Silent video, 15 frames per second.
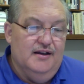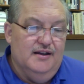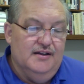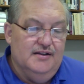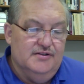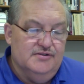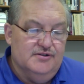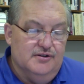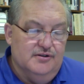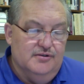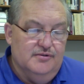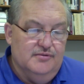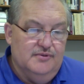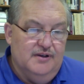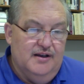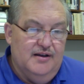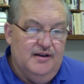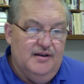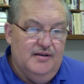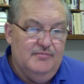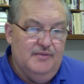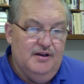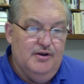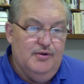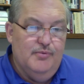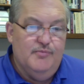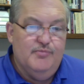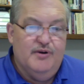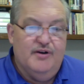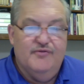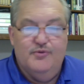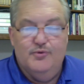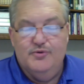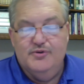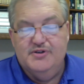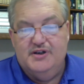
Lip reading: And so my hope and prayer for